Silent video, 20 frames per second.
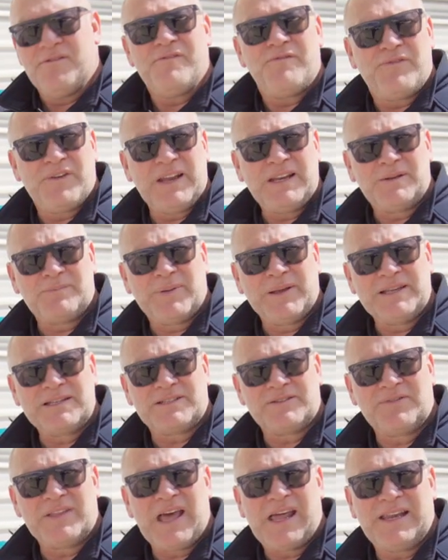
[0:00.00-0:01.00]
feed a piece
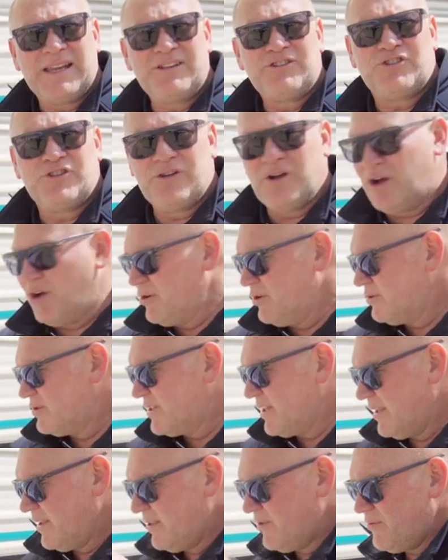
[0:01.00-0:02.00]
of that into your
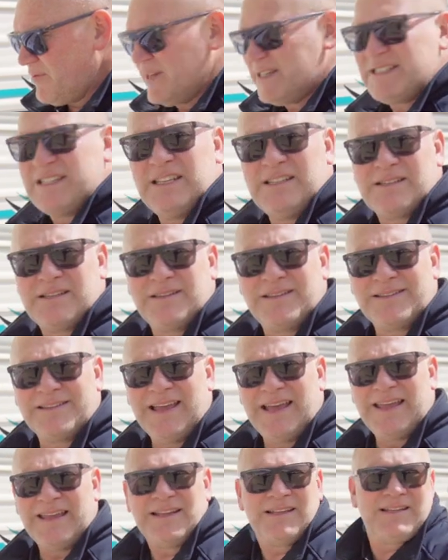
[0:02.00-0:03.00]
hose and the rest into the
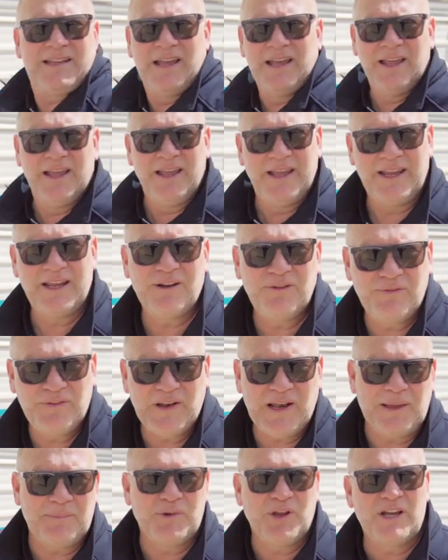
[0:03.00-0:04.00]
tanks, it'll
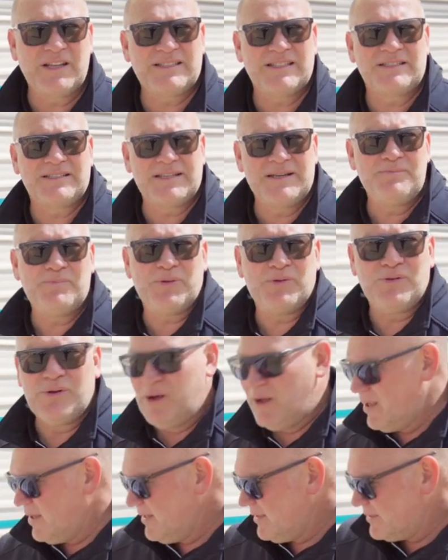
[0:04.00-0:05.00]
fill up nice and simple.
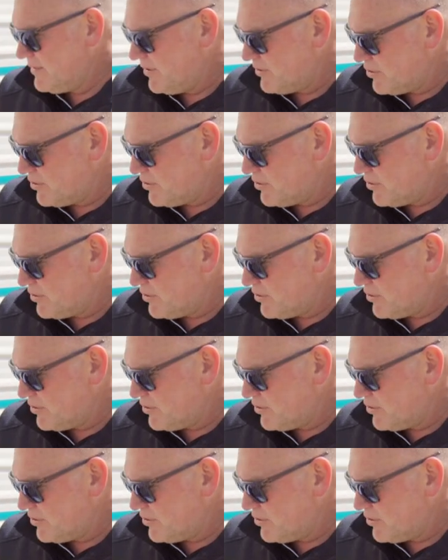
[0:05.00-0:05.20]
So